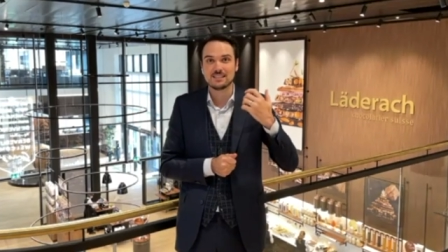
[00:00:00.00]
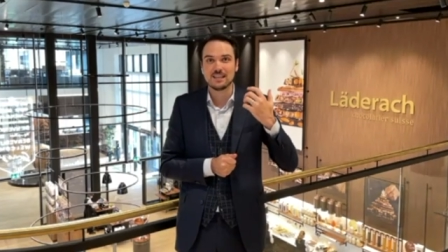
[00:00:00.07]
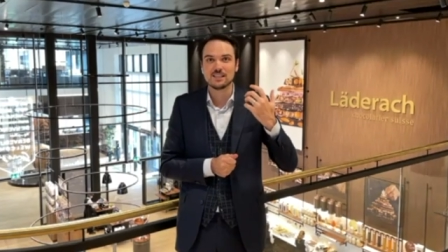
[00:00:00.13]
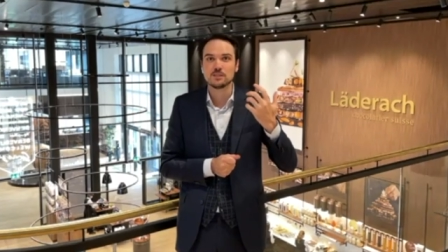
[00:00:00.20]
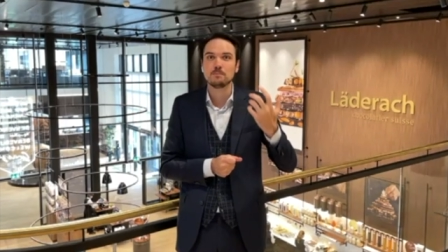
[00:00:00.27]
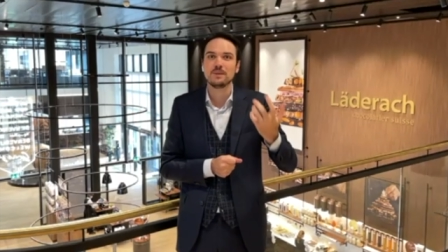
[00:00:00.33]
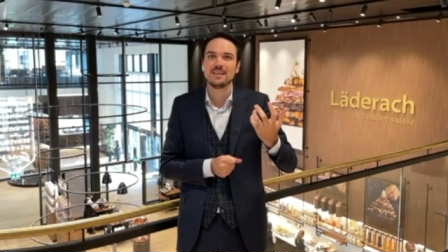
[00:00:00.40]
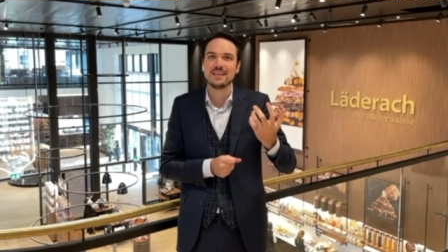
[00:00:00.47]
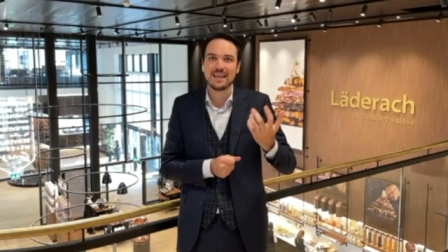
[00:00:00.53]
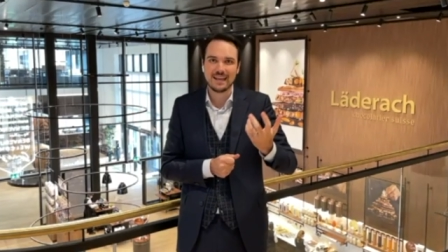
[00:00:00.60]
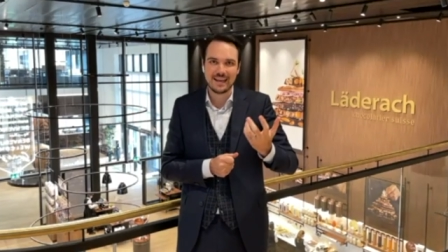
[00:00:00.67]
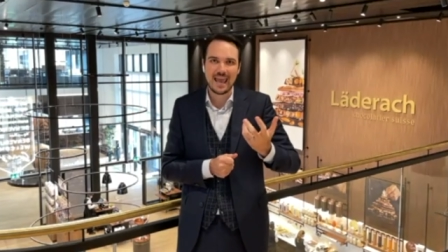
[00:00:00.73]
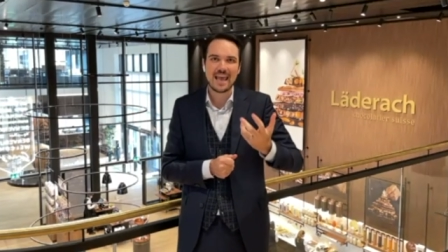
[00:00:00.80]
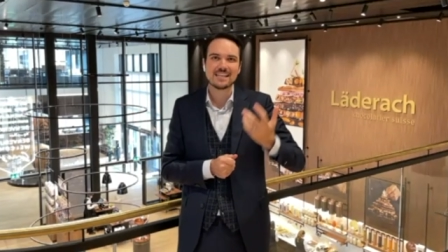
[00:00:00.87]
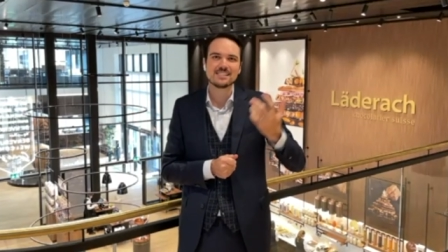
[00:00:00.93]
as being an
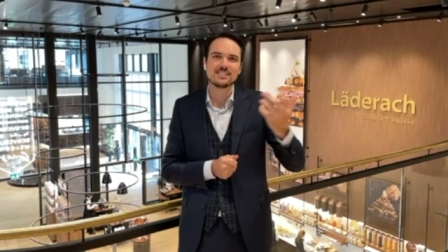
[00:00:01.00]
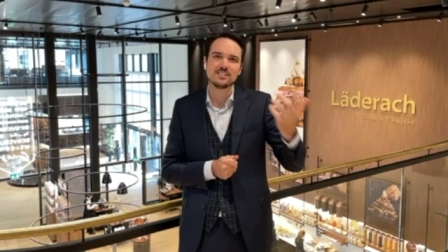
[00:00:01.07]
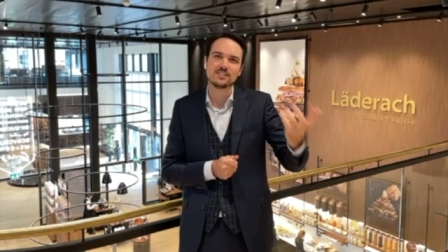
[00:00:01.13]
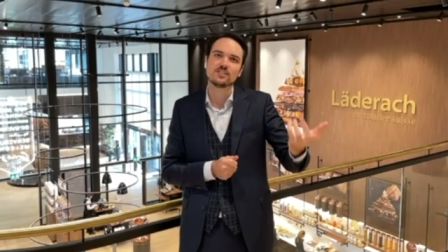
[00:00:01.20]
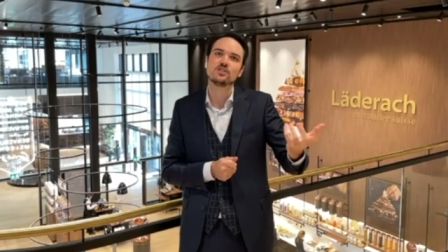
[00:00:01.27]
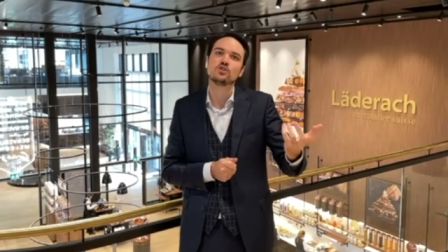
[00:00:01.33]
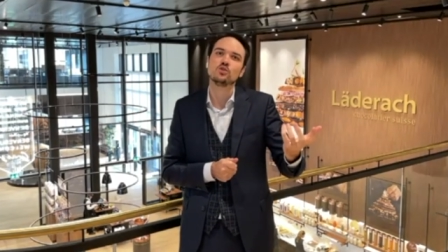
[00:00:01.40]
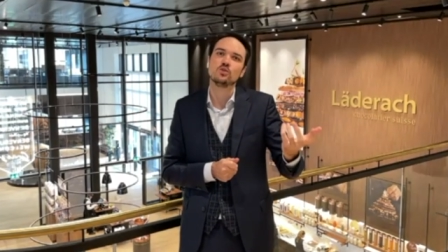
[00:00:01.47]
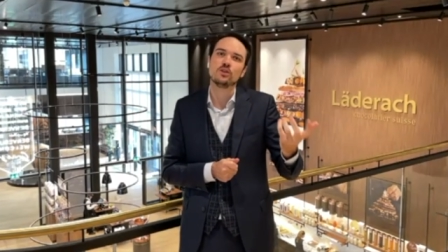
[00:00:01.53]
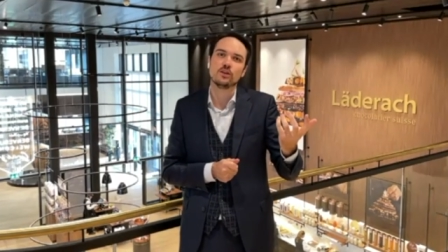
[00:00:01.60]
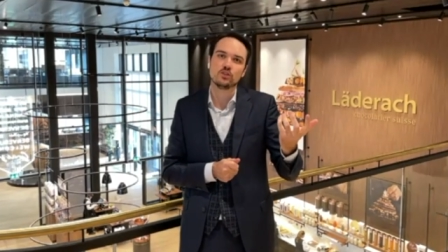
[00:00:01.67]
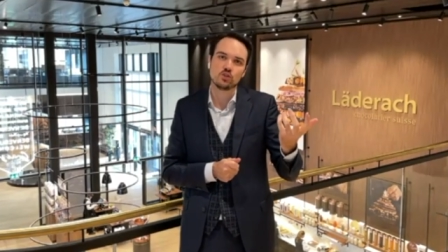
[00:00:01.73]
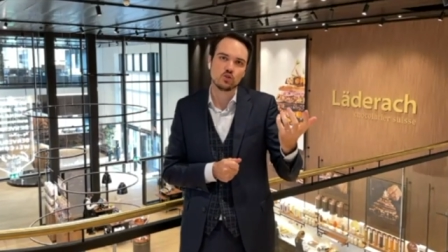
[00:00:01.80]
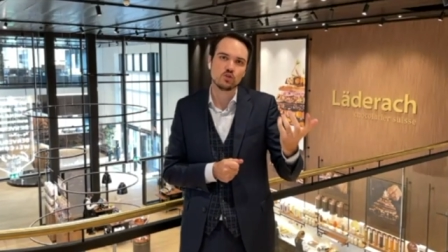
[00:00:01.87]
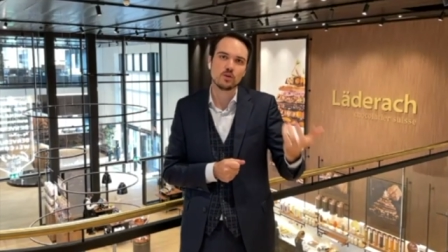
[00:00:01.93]
asset to the,
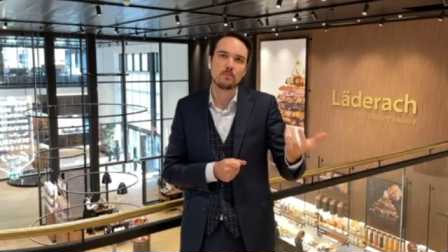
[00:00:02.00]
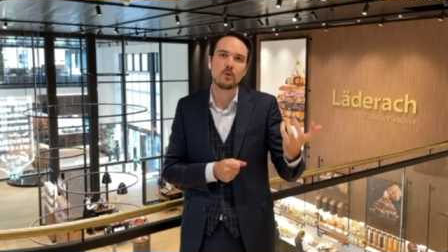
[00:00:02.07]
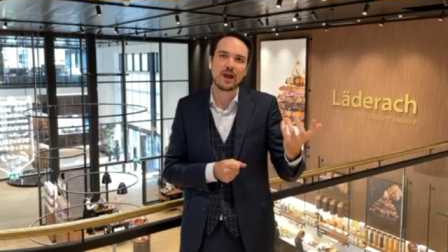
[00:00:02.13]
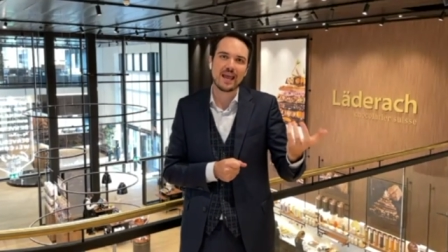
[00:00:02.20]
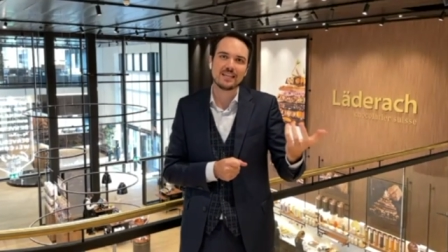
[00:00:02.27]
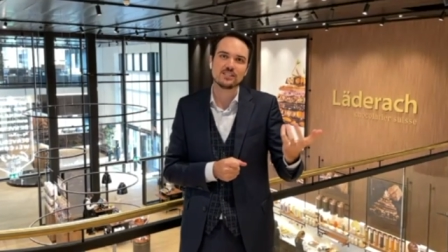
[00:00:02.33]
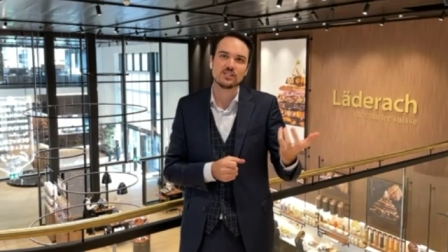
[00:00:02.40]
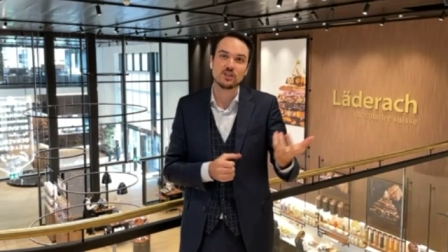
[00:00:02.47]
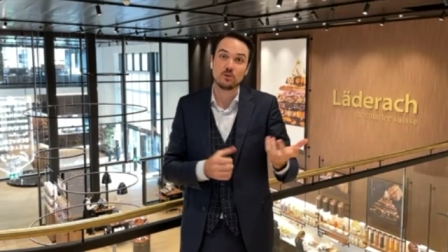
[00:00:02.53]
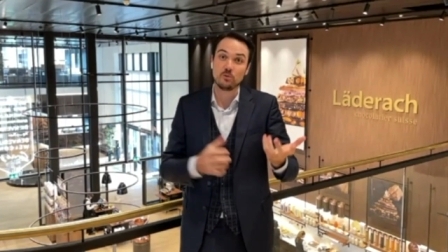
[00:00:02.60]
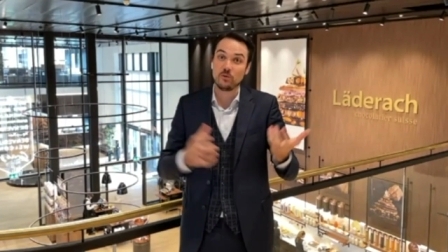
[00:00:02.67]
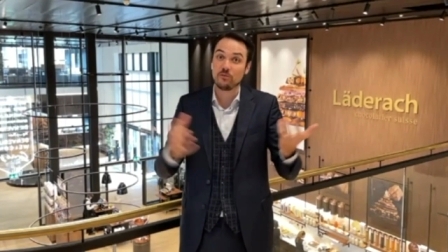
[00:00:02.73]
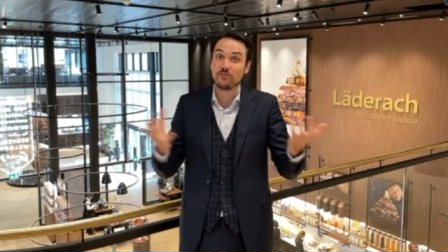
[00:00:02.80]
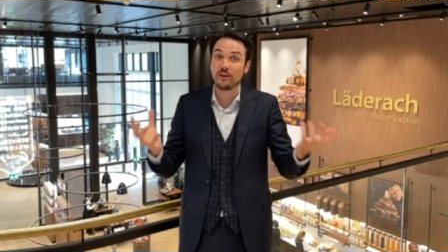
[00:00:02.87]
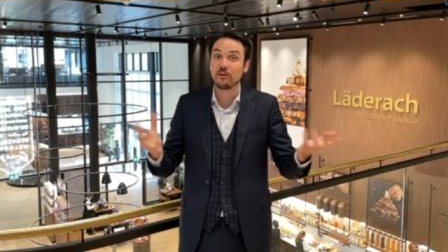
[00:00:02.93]
to the brand. So
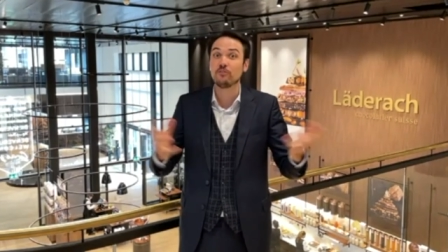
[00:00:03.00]
we're very